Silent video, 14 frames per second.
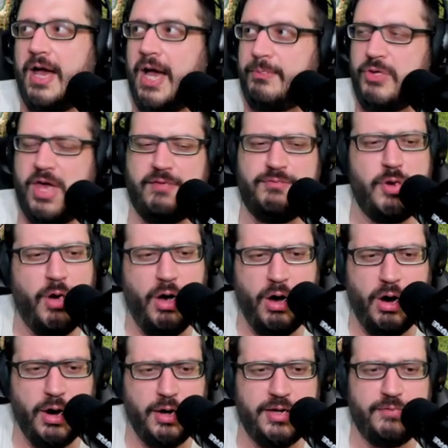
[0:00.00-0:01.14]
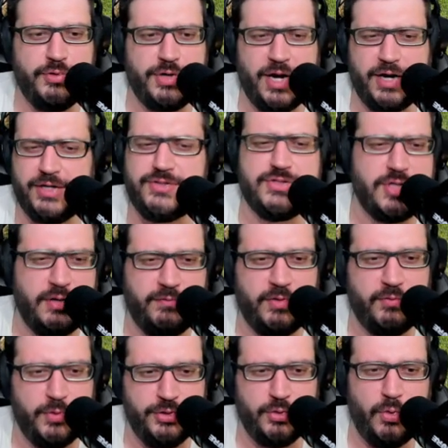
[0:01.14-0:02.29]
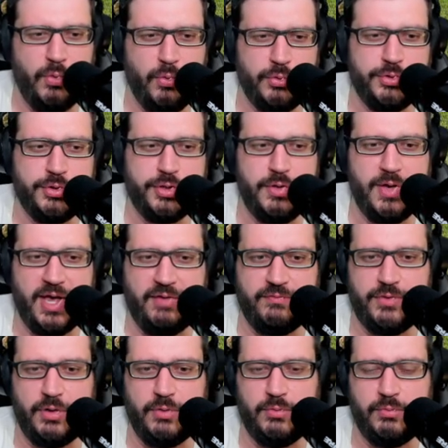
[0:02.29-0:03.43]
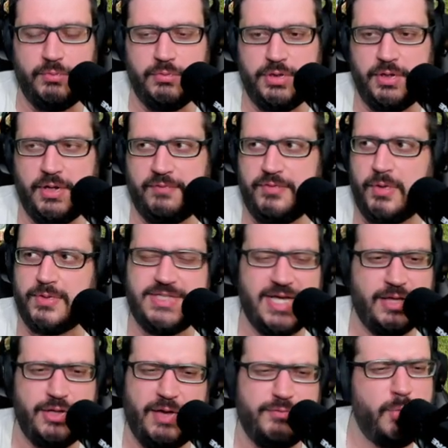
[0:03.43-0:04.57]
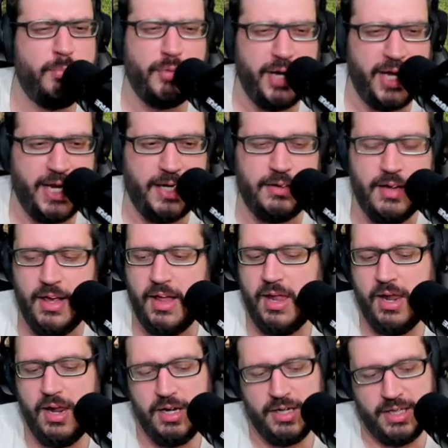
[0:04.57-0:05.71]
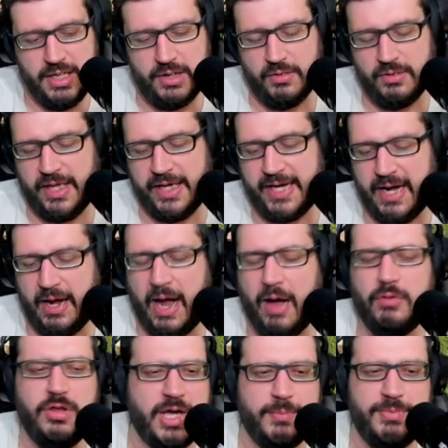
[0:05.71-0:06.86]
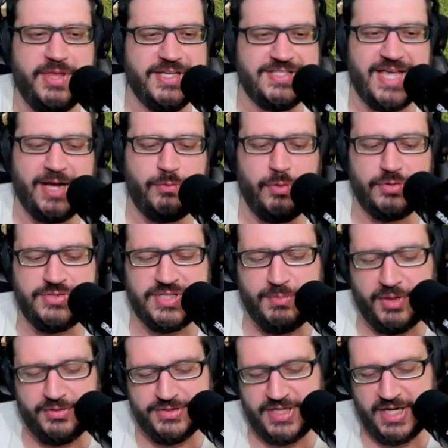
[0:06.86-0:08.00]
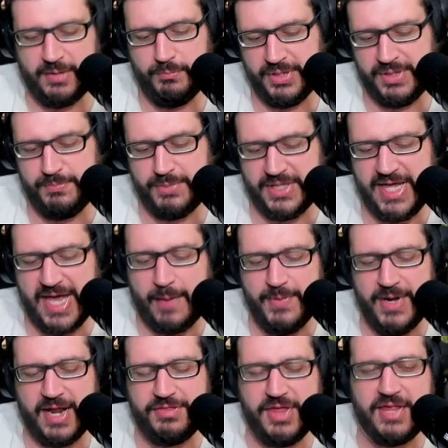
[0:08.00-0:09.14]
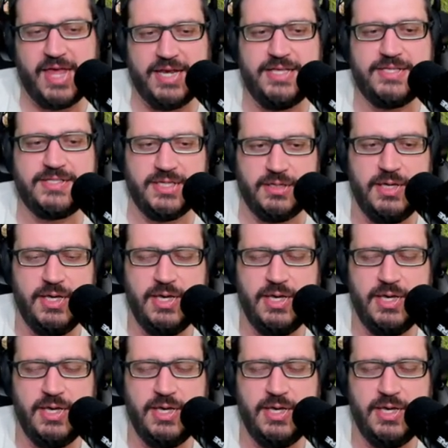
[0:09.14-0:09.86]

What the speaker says: you have no heart. If you're not a conservative when you're older, you have no intel, you have no brain. You know, like I'll look up the exact quote some other time. But yeah, I mean, I think that is a